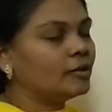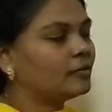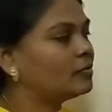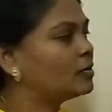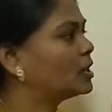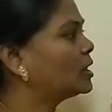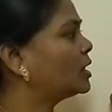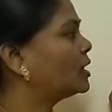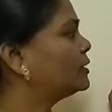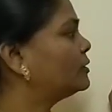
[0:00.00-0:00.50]

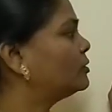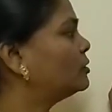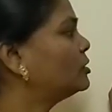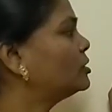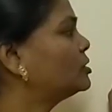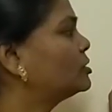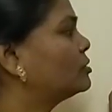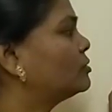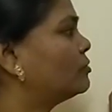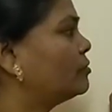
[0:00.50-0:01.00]
What are
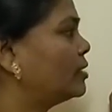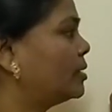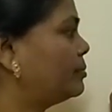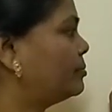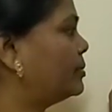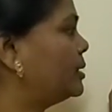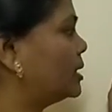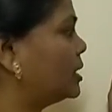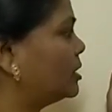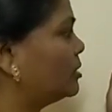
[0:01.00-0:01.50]
those
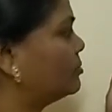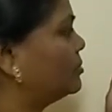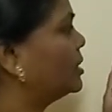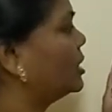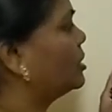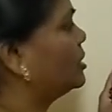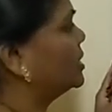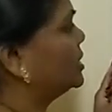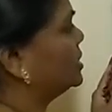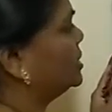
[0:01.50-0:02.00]
web
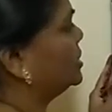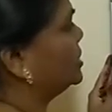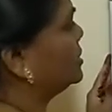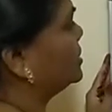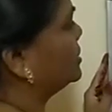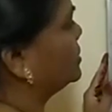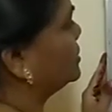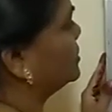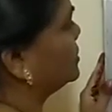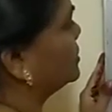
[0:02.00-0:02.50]

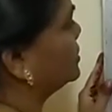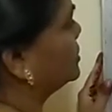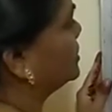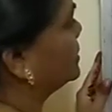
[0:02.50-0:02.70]
terminologies?